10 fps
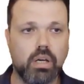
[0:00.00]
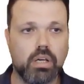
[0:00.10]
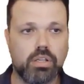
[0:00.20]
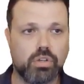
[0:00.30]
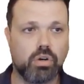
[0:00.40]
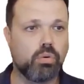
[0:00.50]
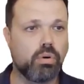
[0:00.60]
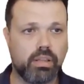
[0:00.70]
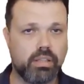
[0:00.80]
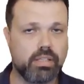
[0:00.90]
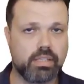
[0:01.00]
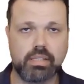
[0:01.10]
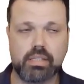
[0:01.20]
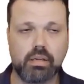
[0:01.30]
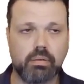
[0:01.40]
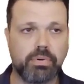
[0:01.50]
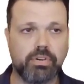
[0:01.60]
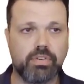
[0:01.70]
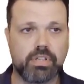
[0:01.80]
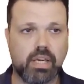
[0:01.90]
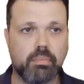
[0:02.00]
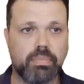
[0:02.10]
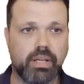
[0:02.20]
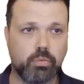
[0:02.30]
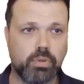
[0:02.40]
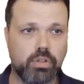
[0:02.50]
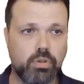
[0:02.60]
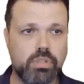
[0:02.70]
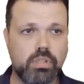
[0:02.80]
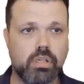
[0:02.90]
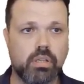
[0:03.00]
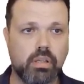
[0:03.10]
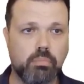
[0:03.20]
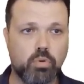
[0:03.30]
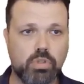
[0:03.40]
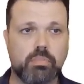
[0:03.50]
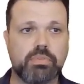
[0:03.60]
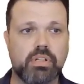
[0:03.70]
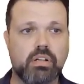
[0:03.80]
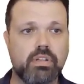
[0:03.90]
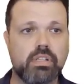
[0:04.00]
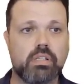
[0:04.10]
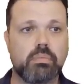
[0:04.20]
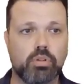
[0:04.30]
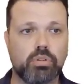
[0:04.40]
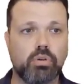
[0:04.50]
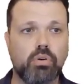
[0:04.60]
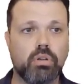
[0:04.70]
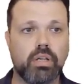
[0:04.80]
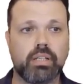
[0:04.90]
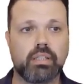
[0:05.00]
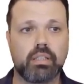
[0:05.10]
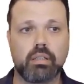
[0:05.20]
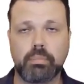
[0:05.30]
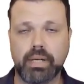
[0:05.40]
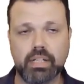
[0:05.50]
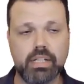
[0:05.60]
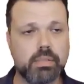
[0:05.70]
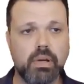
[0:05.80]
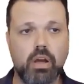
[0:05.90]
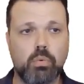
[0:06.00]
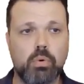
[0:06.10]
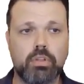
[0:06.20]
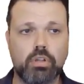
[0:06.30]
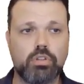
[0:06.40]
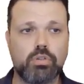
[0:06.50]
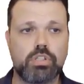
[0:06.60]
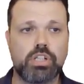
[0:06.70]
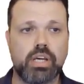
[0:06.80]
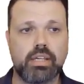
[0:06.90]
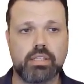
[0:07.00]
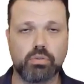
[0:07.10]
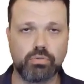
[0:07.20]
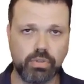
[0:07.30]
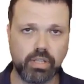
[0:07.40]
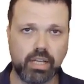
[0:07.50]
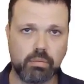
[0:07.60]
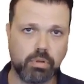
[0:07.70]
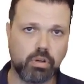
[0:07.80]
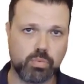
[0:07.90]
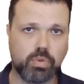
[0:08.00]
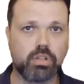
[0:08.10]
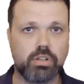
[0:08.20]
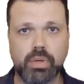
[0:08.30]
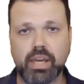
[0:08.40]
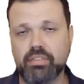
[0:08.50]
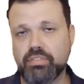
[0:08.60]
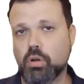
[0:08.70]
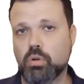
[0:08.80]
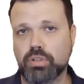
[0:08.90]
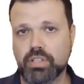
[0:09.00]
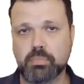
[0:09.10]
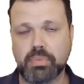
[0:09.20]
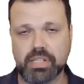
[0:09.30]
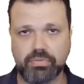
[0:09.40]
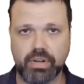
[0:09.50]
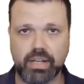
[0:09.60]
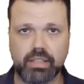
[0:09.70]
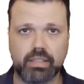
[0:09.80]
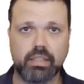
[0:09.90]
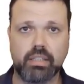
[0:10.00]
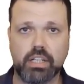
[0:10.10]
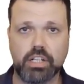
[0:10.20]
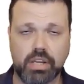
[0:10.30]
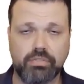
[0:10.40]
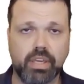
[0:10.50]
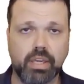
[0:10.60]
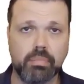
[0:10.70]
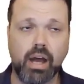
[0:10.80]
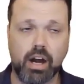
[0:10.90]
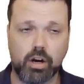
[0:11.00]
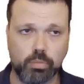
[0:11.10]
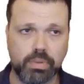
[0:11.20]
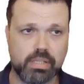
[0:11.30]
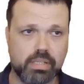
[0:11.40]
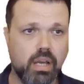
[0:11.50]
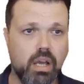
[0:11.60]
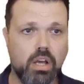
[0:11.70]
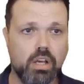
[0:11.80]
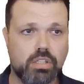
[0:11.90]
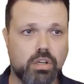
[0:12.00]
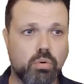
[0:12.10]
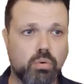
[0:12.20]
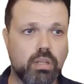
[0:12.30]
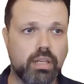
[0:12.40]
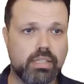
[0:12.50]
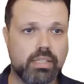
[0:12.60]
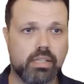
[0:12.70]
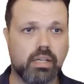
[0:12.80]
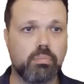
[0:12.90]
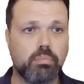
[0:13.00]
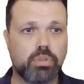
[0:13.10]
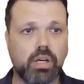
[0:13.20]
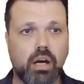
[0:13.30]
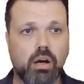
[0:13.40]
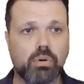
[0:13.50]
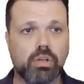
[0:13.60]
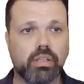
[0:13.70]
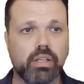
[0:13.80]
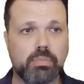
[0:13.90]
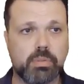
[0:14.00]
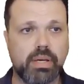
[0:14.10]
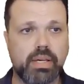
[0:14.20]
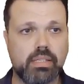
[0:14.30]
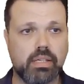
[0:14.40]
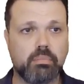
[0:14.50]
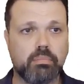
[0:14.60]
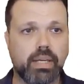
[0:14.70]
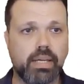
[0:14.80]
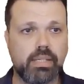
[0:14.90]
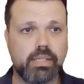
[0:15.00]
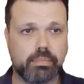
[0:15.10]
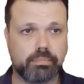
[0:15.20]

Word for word: So uh, this is the previous template we used, the bootstrap servers, protocol and uh, mechanism. We will not use JAAS config line because we, are, we have it already specified in JBM JVM arguments. So uh, let's uh, put our namespace in place.